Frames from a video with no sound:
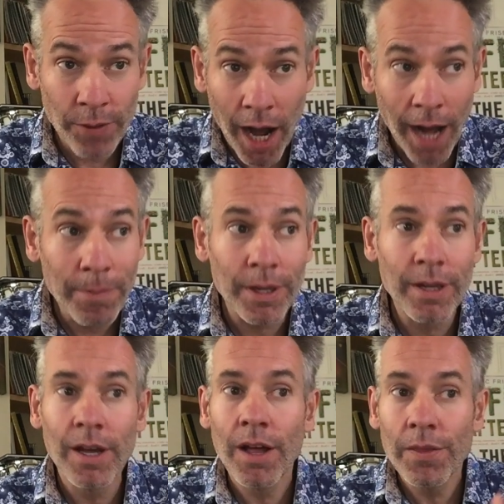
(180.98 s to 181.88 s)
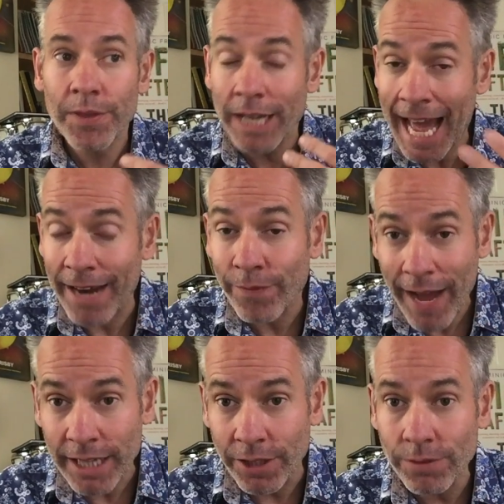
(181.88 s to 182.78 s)
up, the land
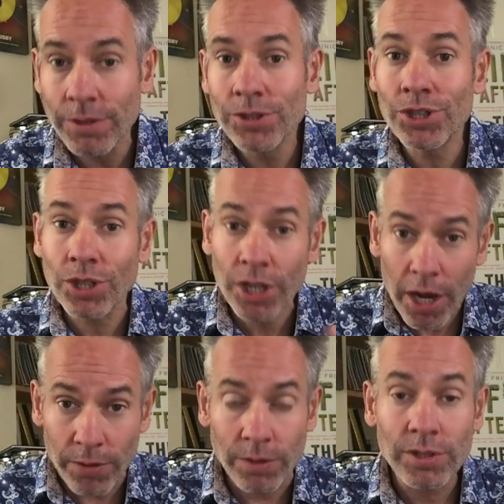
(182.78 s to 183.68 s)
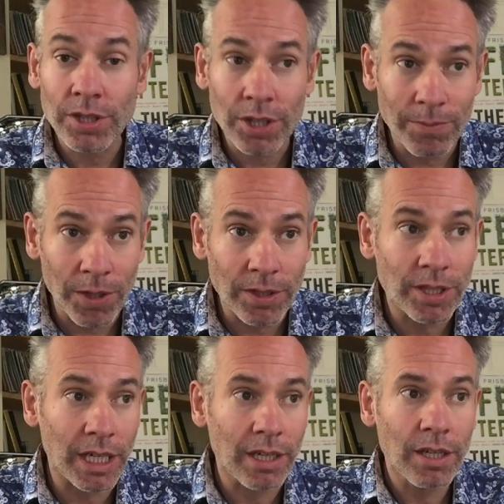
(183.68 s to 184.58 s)
value should go to the
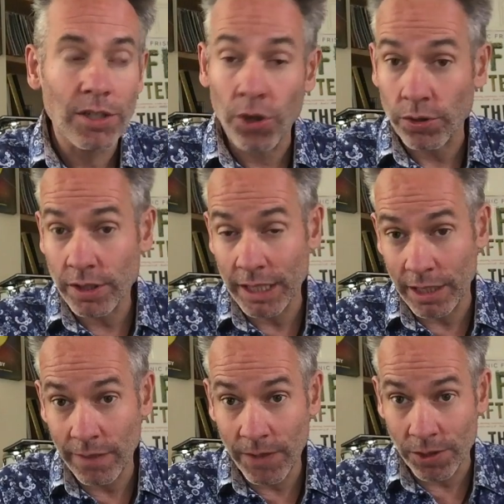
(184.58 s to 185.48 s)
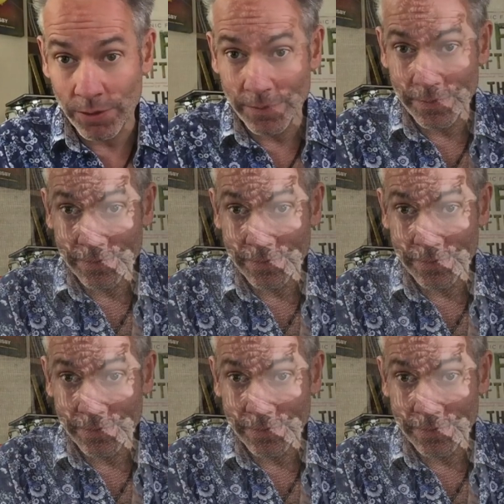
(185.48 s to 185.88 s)
community, not to the individual.